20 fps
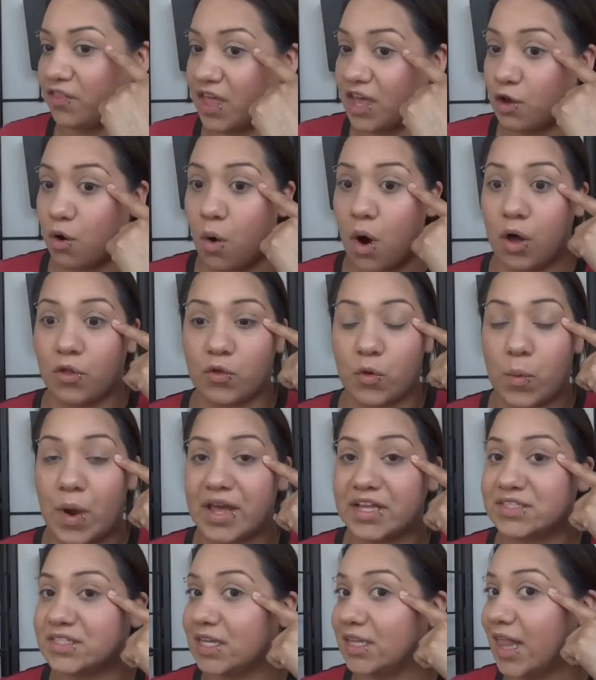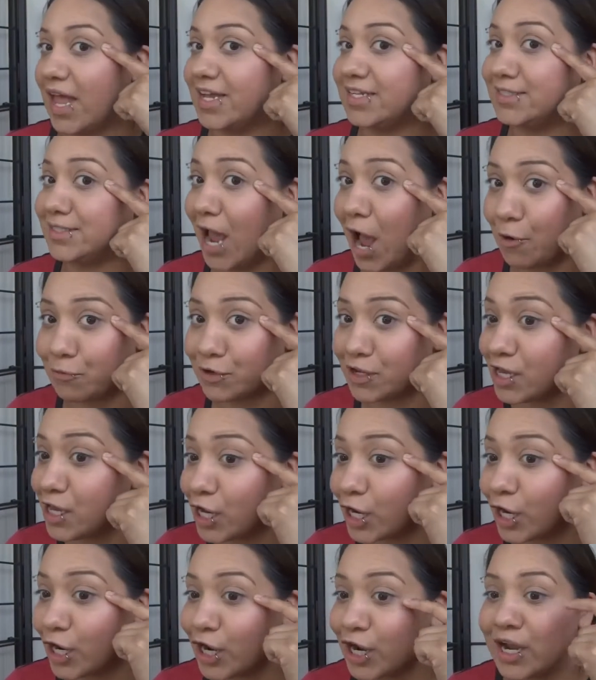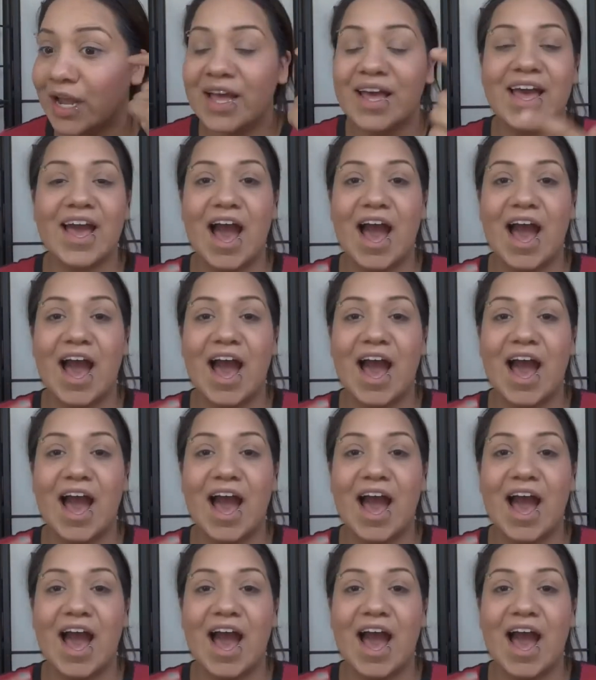They go all the way to like down here.